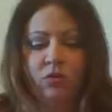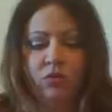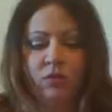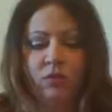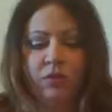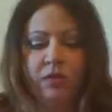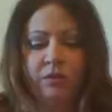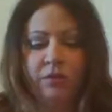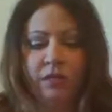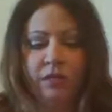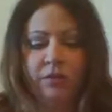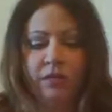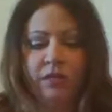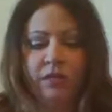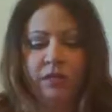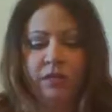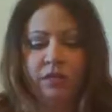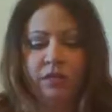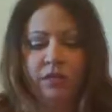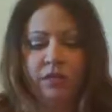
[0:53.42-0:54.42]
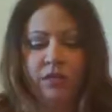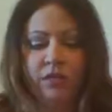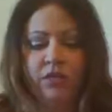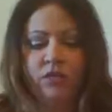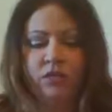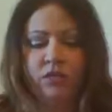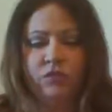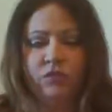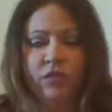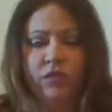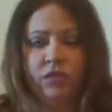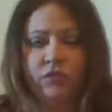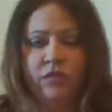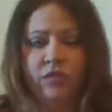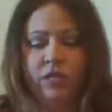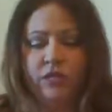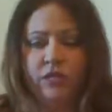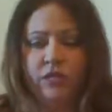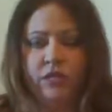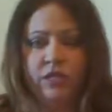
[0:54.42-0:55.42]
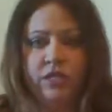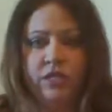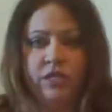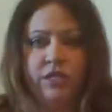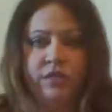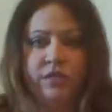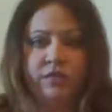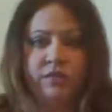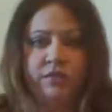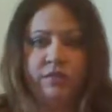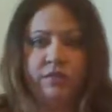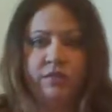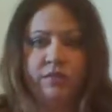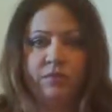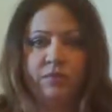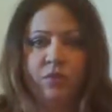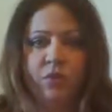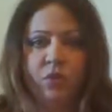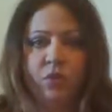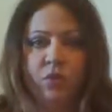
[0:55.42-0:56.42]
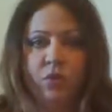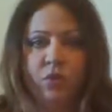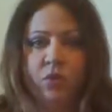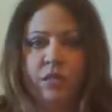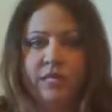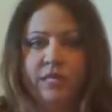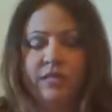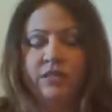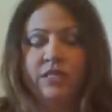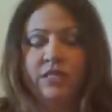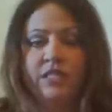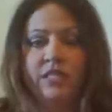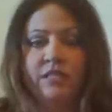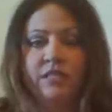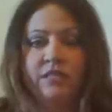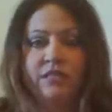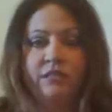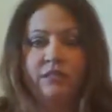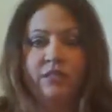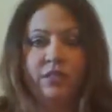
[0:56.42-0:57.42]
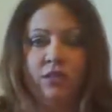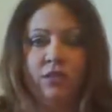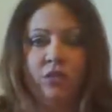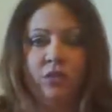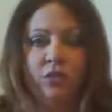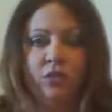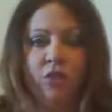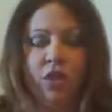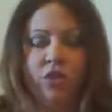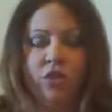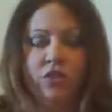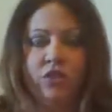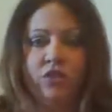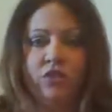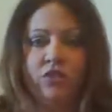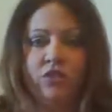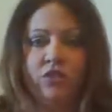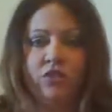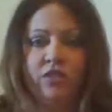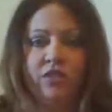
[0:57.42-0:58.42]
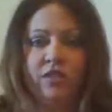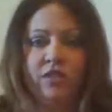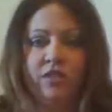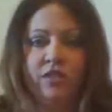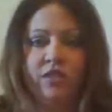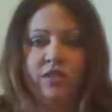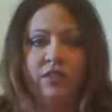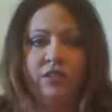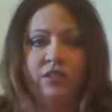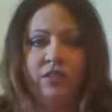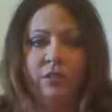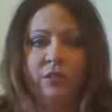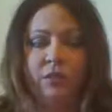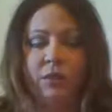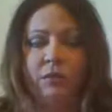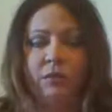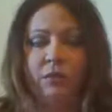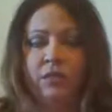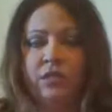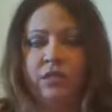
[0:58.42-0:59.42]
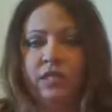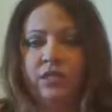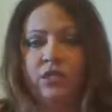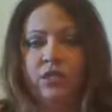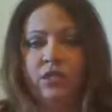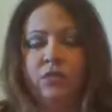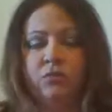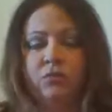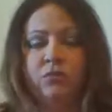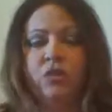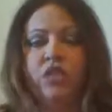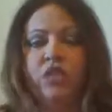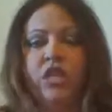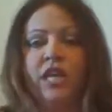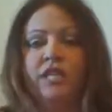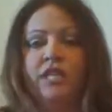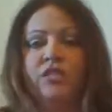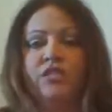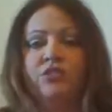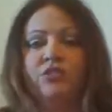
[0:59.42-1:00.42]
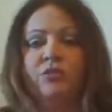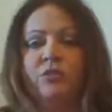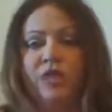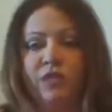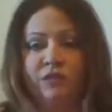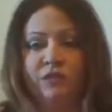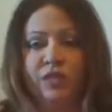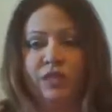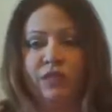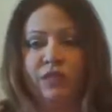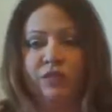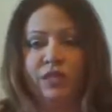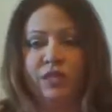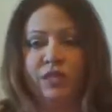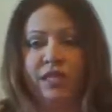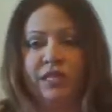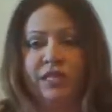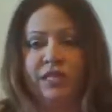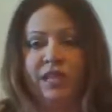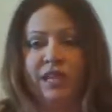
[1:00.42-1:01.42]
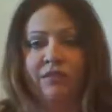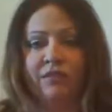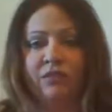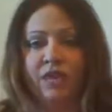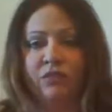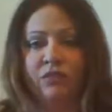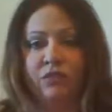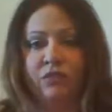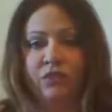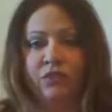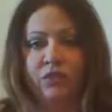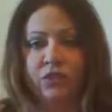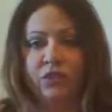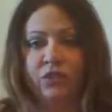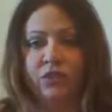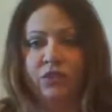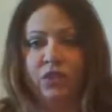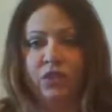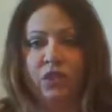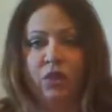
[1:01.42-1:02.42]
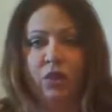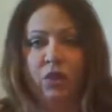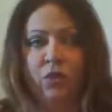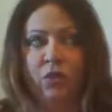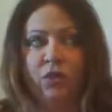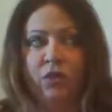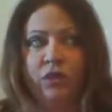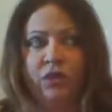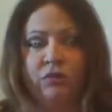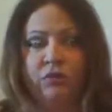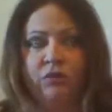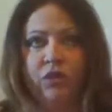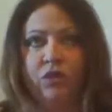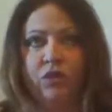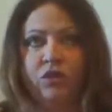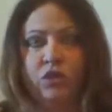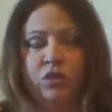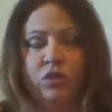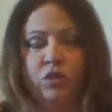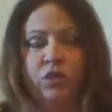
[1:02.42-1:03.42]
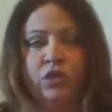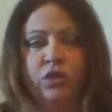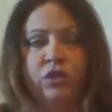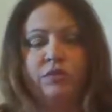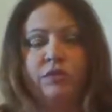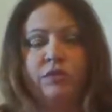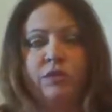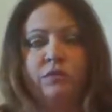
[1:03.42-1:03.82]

or it might be a little touch of self centeredness or guilty, you know, conscience. Some people tend to project whenever they feel like they have not fulfilled or they fall short of